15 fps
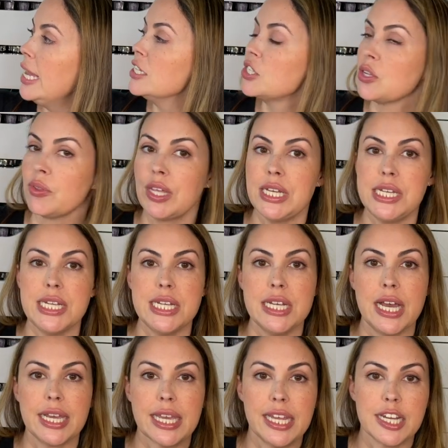so they did
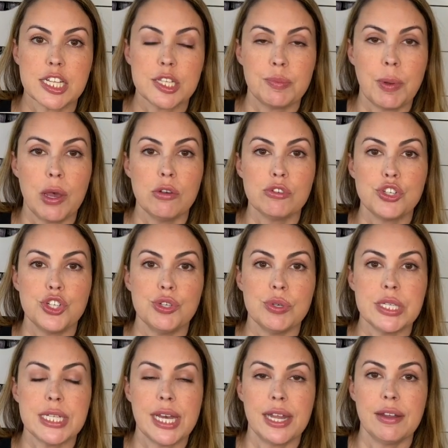not get exposed to a
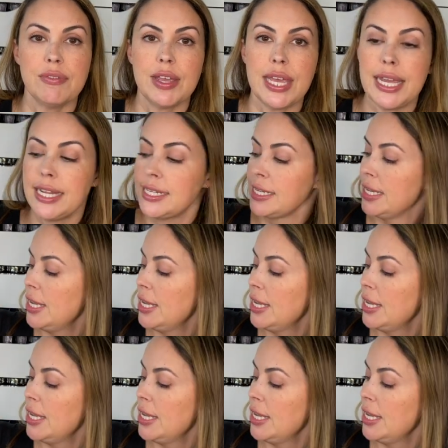ton of heat.